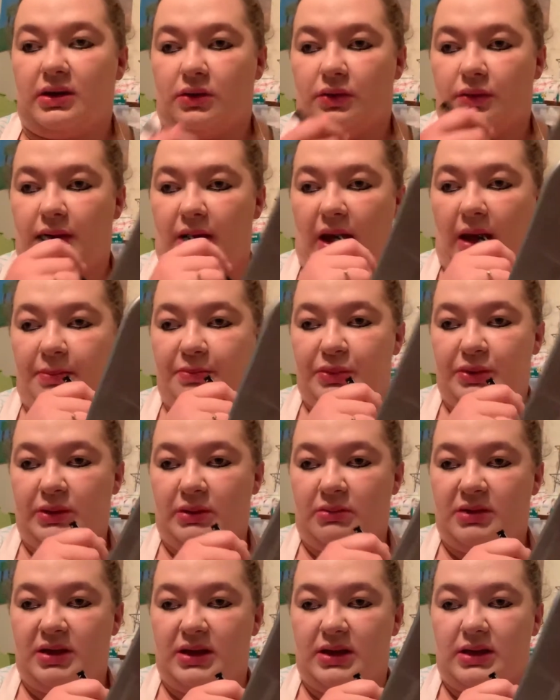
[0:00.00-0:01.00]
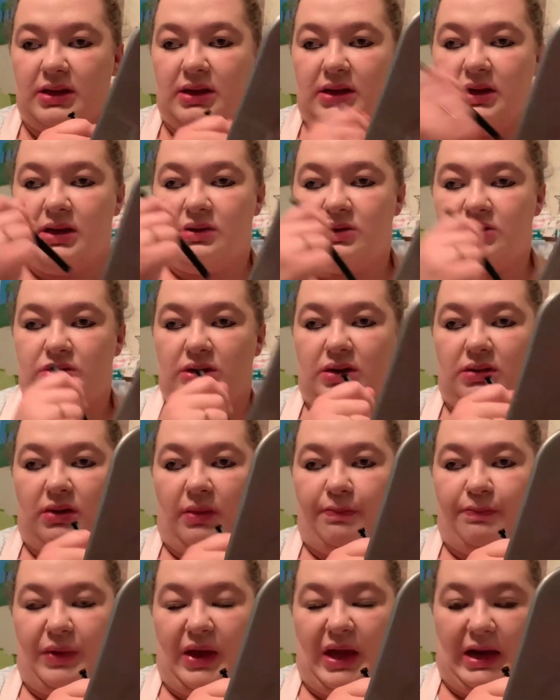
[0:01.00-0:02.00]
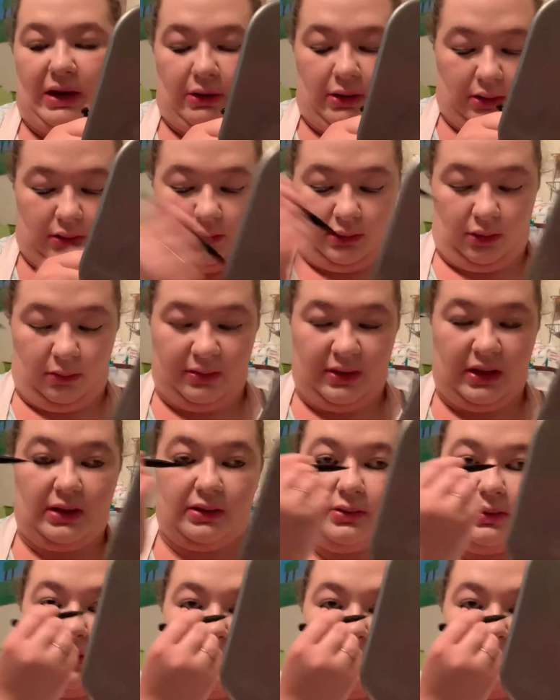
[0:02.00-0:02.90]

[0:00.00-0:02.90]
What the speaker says: crap. Let me try to repair it a little bit.